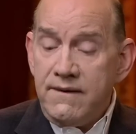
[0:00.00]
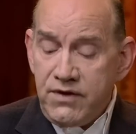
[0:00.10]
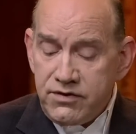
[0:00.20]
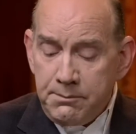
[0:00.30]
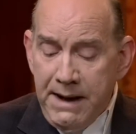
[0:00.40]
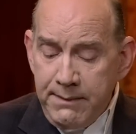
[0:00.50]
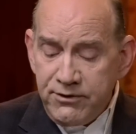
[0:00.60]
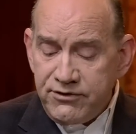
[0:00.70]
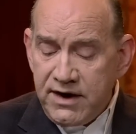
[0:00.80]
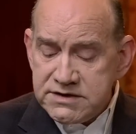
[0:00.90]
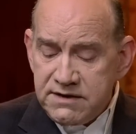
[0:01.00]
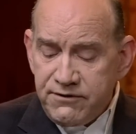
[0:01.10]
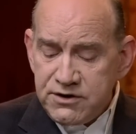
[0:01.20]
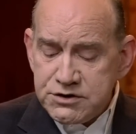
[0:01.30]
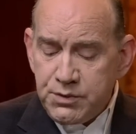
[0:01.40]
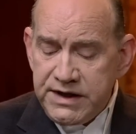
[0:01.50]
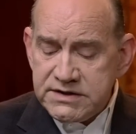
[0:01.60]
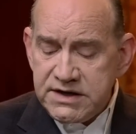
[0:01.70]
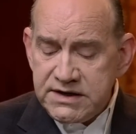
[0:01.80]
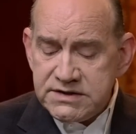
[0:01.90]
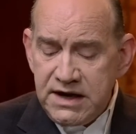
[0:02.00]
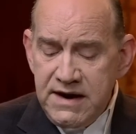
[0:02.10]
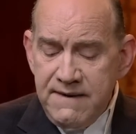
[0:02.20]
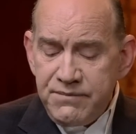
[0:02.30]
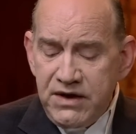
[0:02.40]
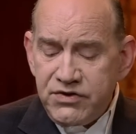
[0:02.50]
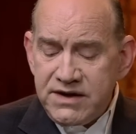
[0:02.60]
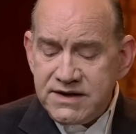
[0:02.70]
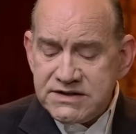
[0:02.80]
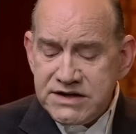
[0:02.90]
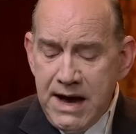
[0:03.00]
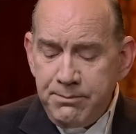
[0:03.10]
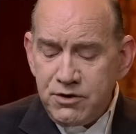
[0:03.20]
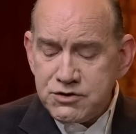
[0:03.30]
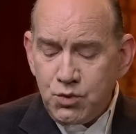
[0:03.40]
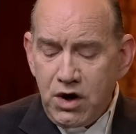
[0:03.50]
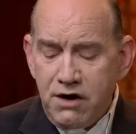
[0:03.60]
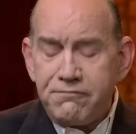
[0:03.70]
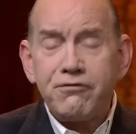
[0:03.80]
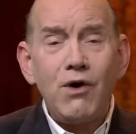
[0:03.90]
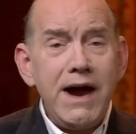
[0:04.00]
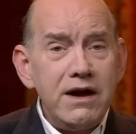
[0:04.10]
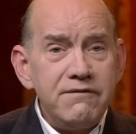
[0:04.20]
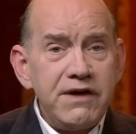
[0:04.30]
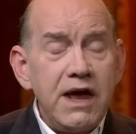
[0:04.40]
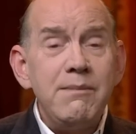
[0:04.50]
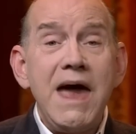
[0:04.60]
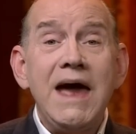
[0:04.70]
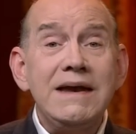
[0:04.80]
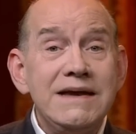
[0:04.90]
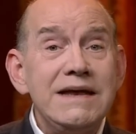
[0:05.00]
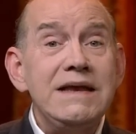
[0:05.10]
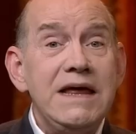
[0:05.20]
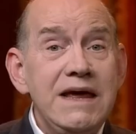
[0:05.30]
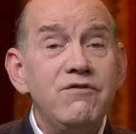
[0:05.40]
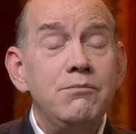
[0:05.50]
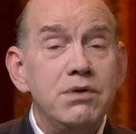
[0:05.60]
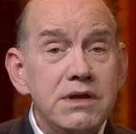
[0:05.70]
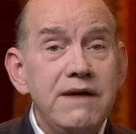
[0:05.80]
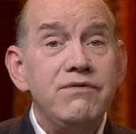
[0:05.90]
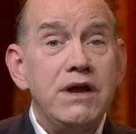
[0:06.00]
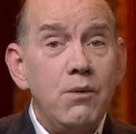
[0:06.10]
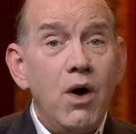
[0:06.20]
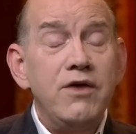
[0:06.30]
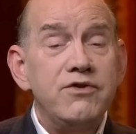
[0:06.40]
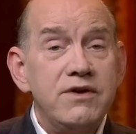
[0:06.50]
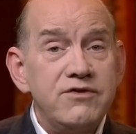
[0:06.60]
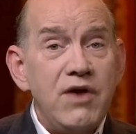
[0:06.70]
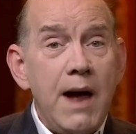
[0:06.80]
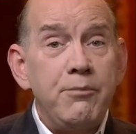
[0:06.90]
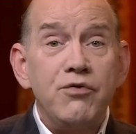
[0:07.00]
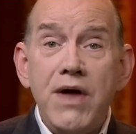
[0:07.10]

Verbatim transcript: that the Bible says in verse 26 that the disciples were afraid of him and didn't even believe that he was a disciple.